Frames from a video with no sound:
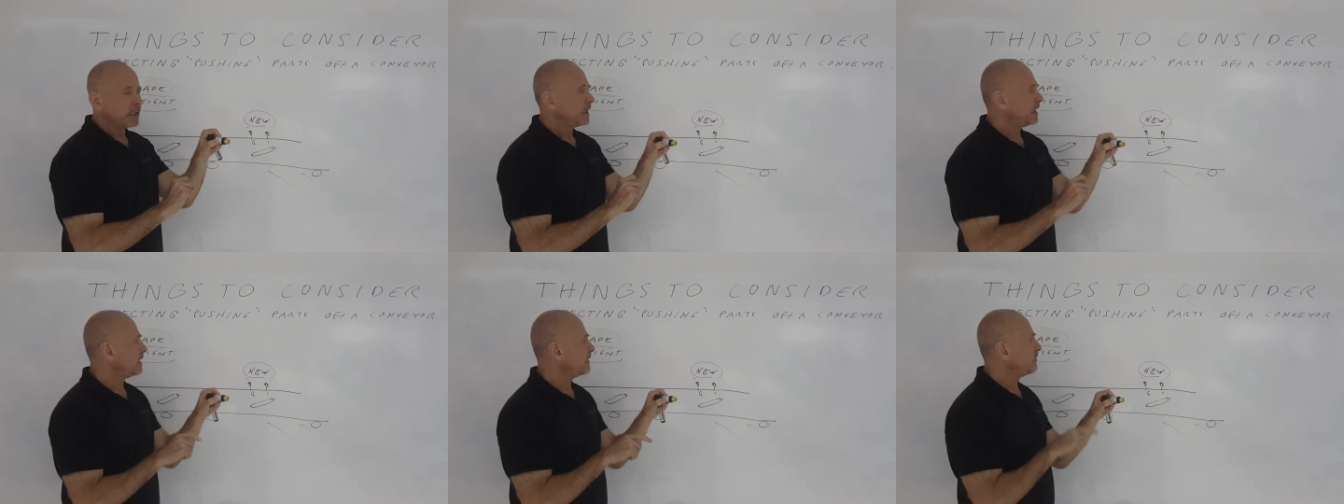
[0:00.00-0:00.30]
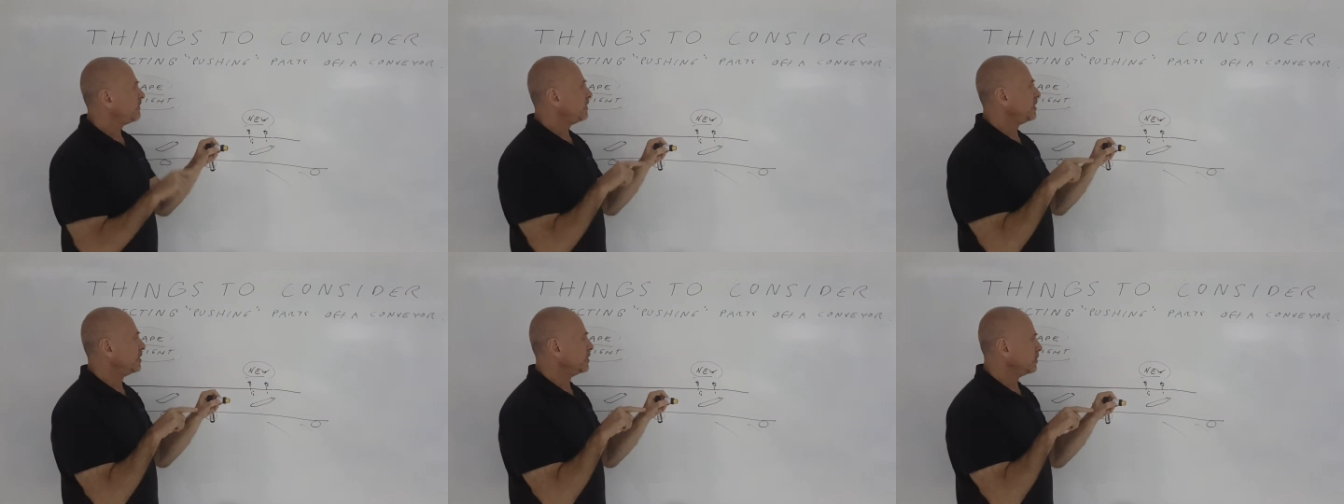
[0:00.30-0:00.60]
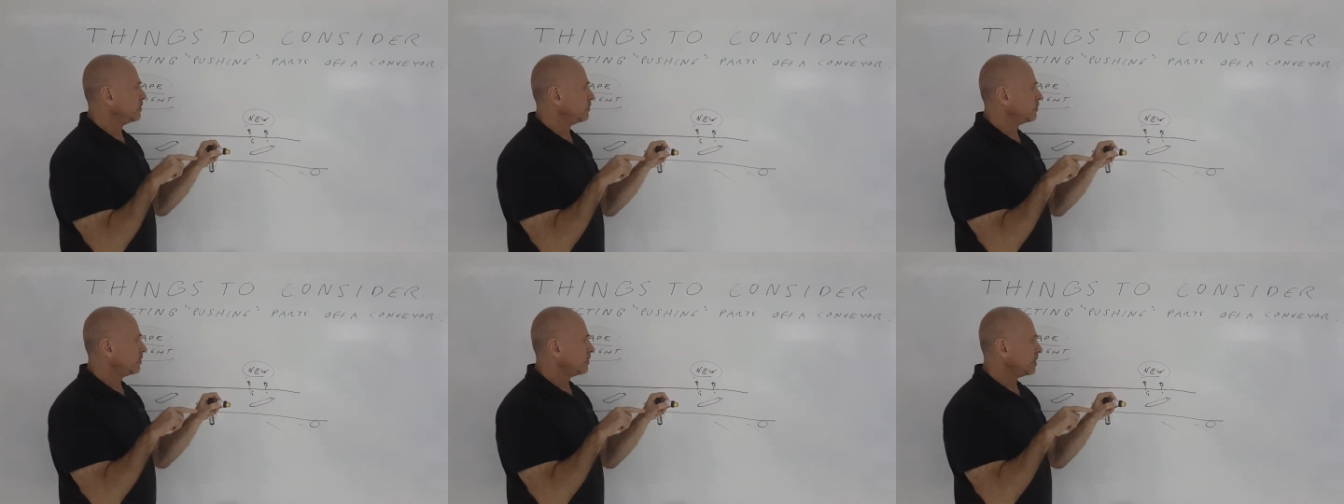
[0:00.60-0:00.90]
If
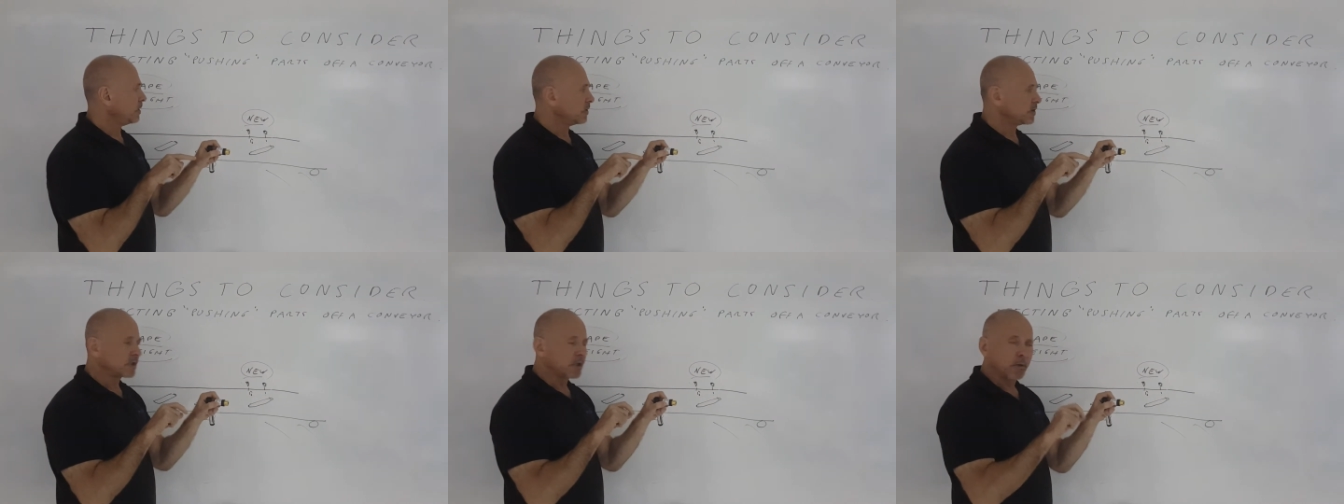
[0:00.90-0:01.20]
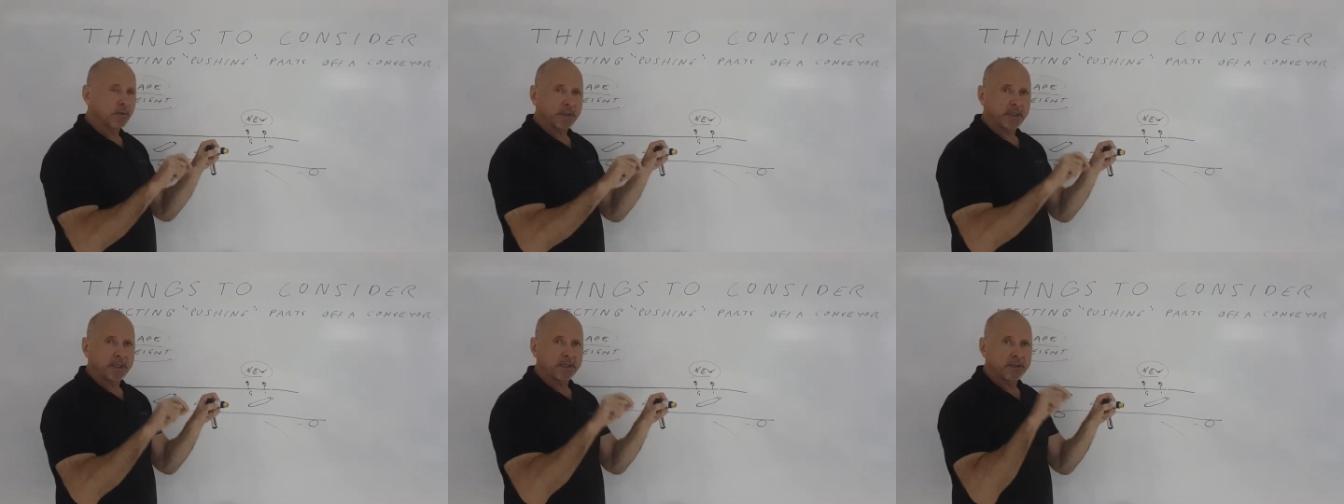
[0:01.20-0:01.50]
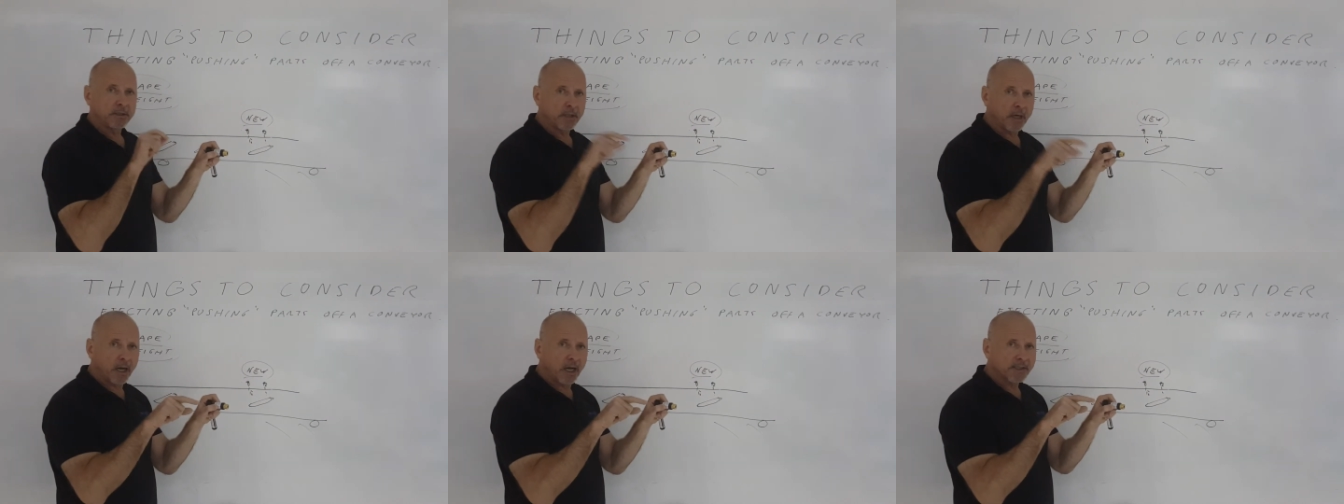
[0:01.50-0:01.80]
you use only a
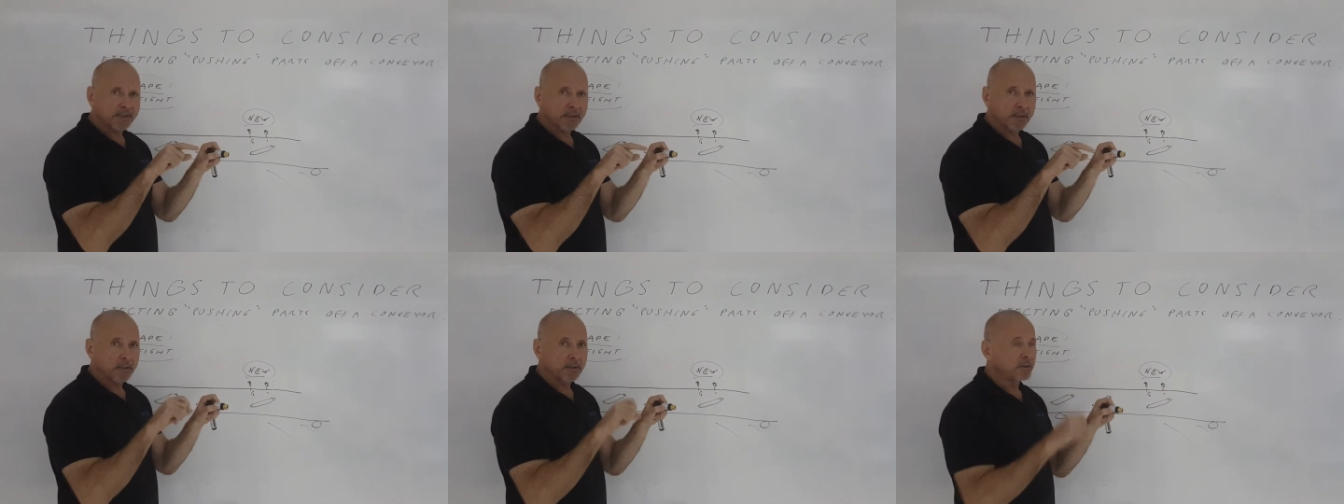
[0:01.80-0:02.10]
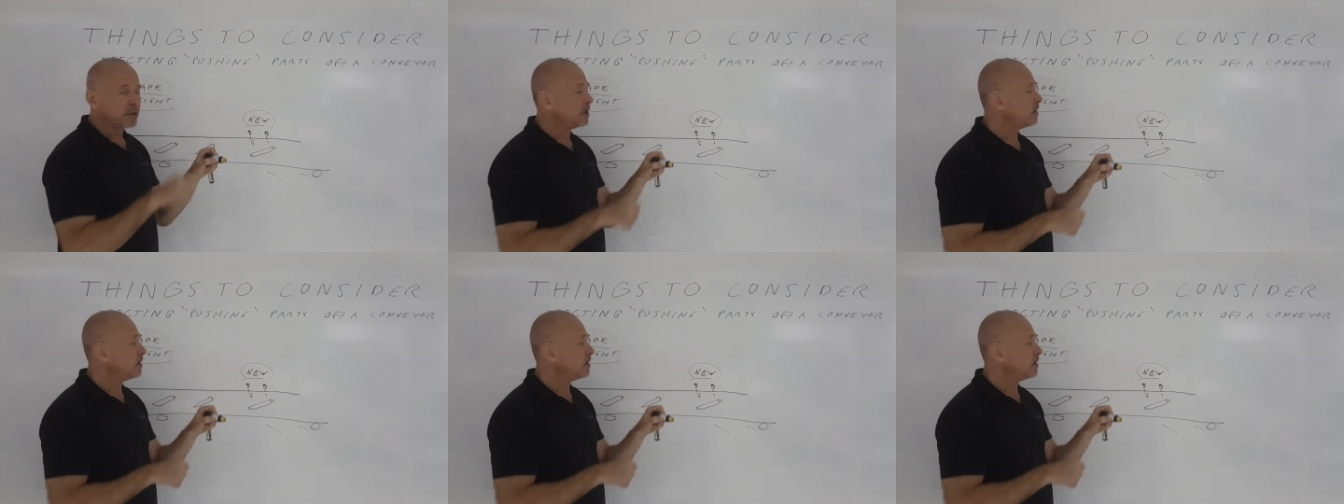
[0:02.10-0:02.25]
nozzle,